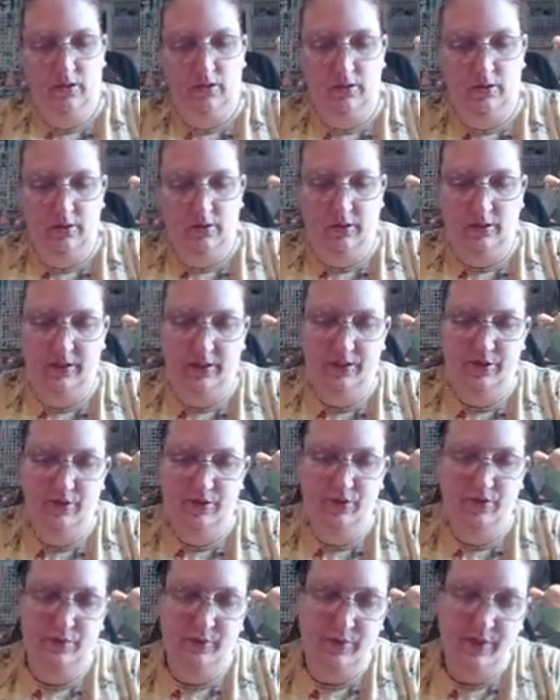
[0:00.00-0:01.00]
Unless
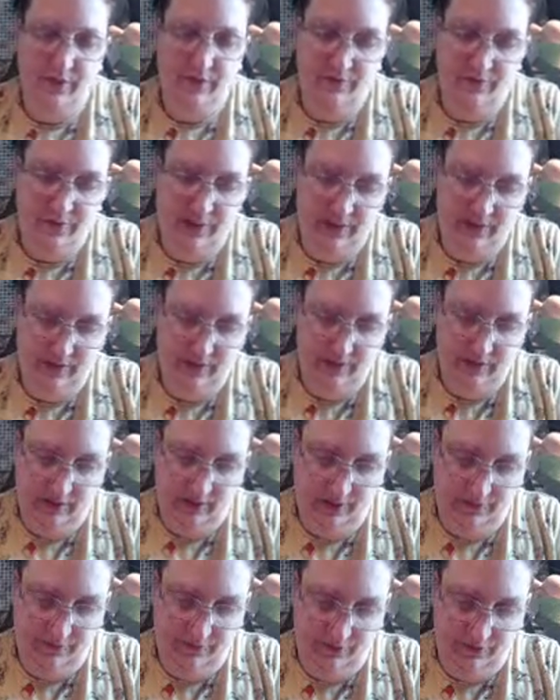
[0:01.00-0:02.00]
you reinvent the
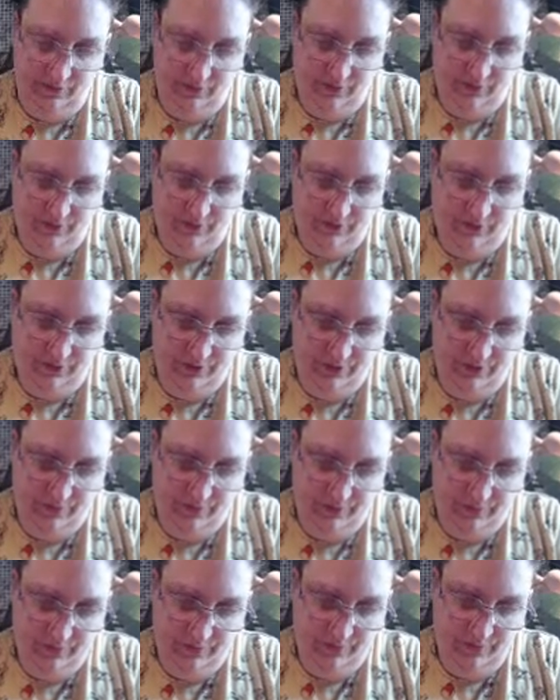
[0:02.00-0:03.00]
leftovers,
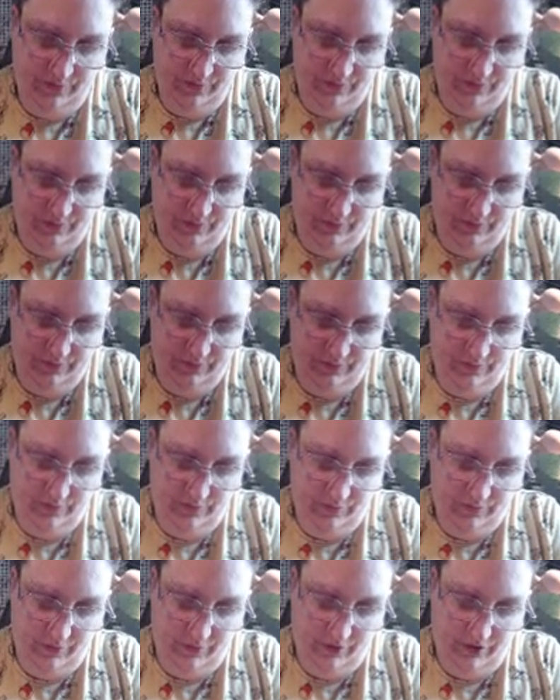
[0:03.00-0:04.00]

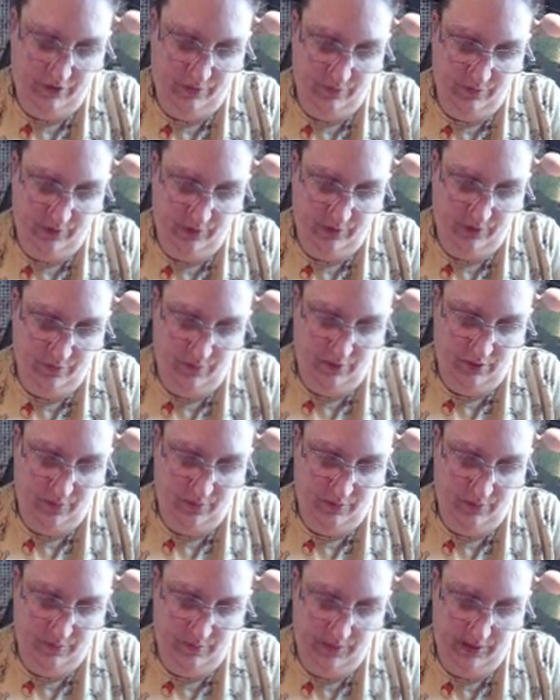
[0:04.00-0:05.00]
which is what I'll
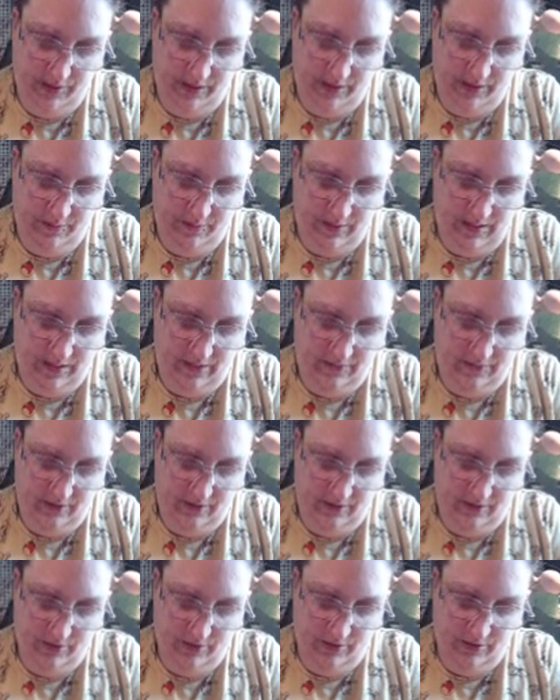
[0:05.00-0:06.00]
probably end up having
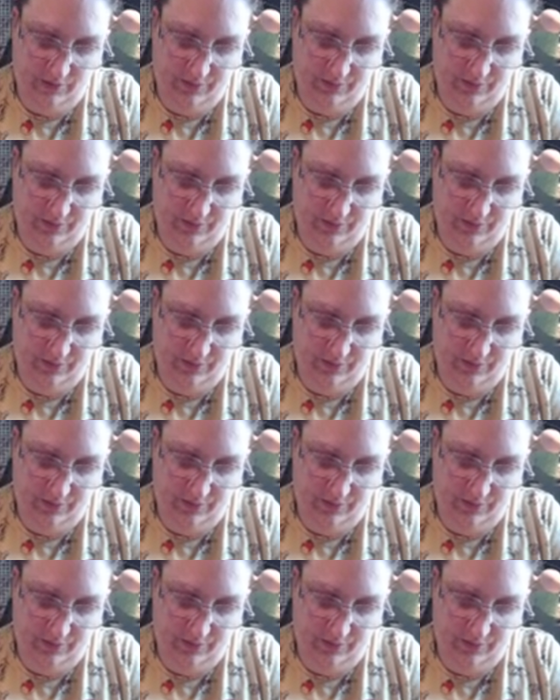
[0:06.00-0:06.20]
to do.